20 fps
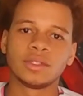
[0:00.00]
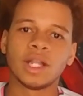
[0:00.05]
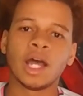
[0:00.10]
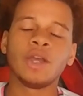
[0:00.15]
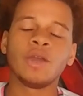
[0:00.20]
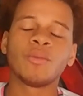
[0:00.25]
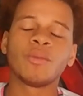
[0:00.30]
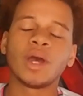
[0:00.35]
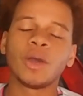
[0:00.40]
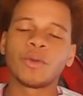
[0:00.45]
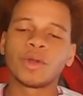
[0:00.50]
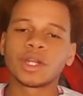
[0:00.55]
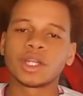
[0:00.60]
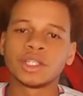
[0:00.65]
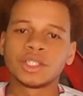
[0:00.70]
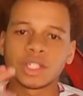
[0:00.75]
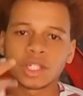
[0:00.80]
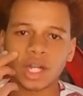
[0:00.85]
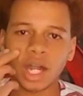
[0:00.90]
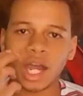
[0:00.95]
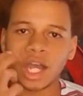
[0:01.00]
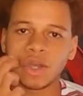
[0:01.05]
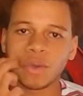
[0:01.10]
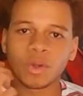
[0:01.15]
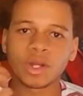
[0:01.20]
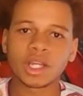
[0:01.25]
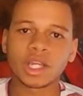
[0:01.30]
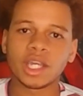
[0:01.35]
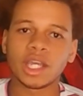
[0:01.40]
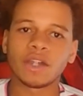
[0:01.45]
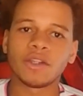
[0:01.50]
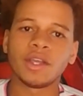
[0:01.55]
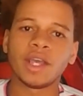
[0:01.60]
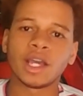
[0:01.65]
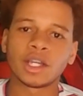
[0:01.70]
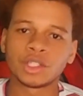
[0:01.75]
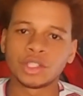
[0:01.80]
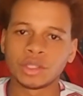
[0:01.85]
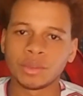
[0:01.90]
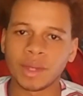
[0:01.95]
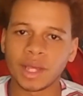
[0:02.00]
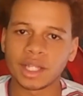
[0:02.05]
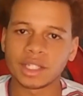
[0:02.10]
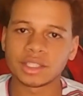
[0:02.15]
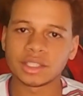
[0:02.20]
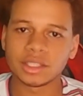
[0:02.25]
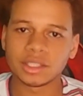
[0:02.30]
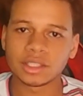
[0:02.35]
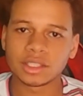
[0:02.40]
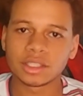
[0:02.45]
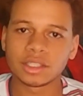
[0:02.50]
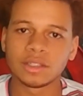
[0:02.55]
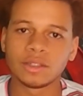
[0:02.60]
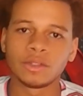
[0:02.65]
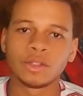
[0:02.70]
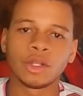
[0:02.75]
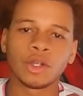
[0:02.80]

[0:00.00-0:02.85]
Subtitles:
Now you might want to consider how you want to carry extra magazines.